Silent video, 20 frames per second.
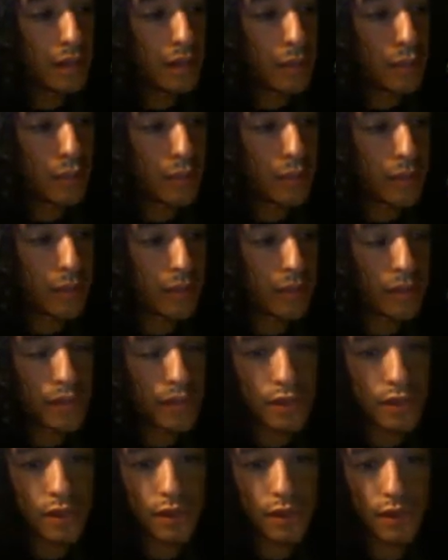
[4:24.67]
more
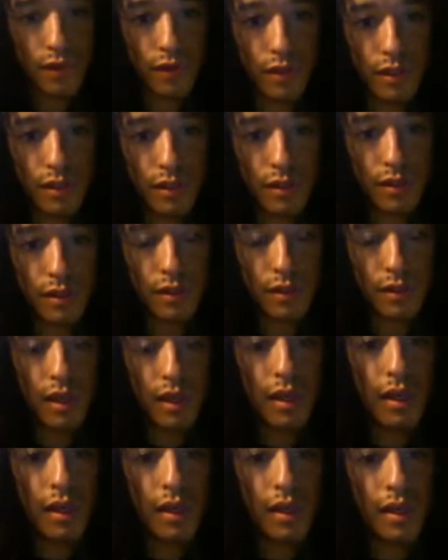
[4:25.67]
relativistic physics.
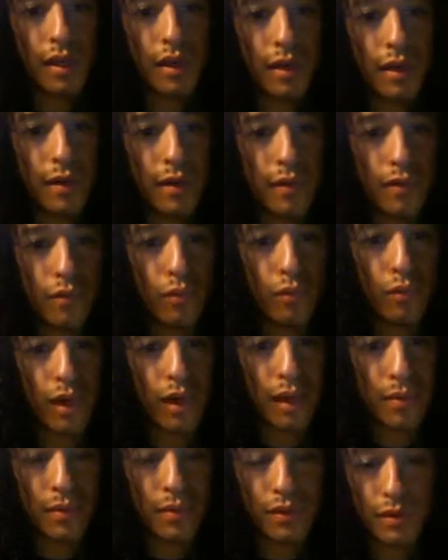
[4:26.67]
Uh, what
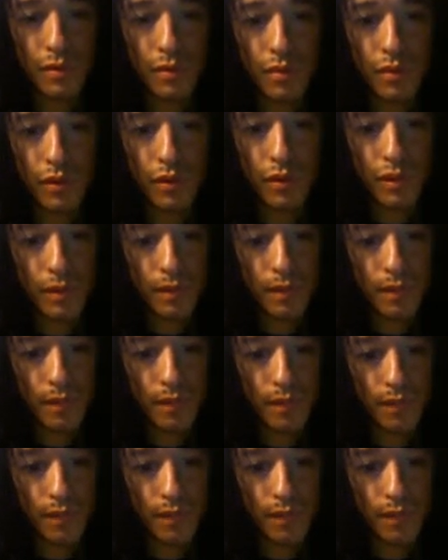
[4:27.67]
happens to Buddhism?